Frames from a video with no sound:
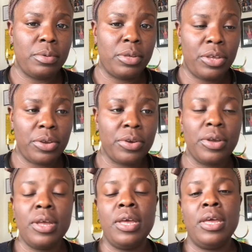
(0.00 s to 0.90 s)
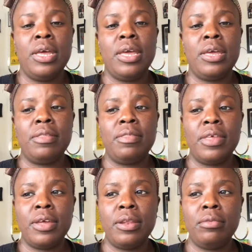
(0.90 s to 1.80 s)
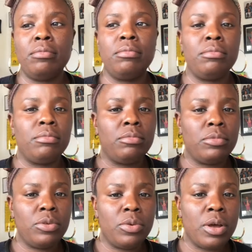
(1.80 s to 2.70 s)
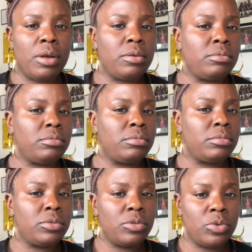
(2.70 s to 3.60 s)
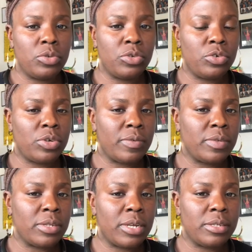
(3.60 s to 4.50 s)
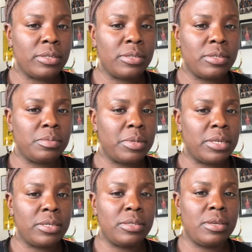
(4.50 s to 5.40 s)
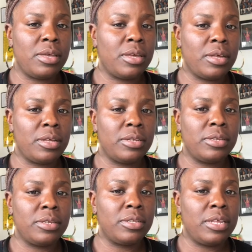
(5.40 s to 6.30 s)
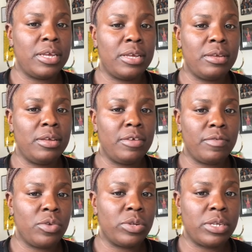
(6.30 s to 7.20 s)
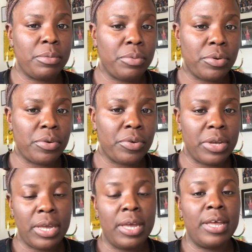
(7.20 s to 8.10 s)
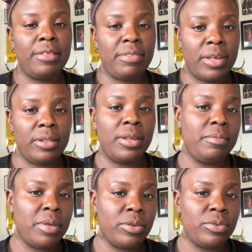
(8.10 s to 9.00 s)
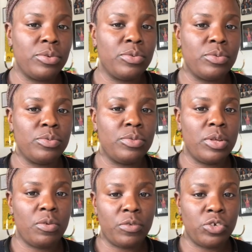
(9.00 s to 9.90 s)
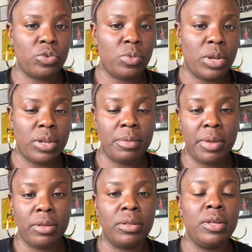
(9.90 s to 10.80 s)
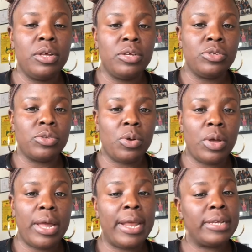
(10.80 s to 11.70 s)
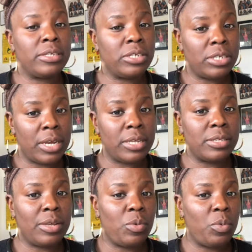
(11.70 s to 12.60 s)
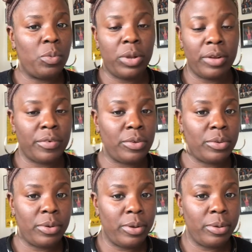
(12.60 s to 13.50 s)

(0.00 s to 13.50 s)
here, and then you go to the driver's license place, and they give you a temporary, and then they mail you the official one in the mail. So, and I suggest whatever you